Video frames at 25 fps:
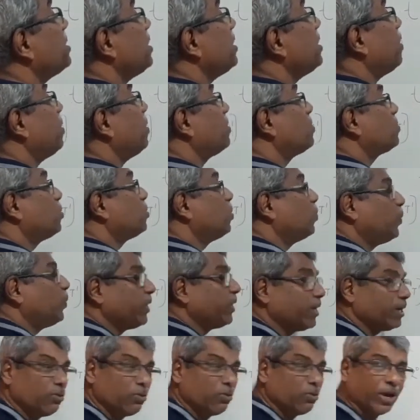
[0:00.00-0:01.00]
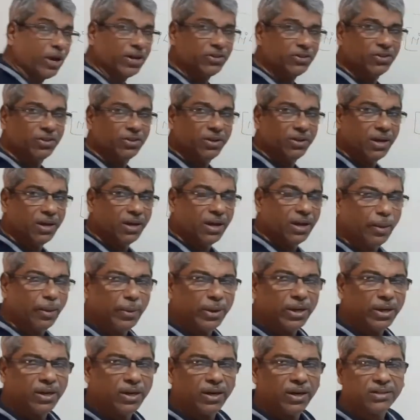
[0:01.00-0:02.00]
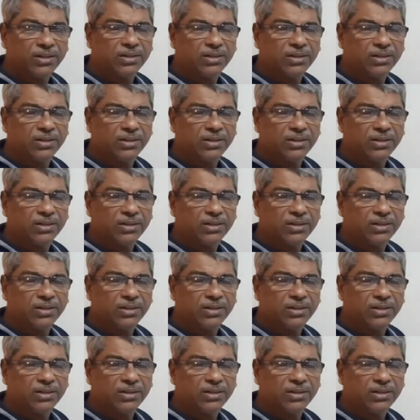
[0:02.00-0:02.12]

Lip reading: also we can write. Am I correct?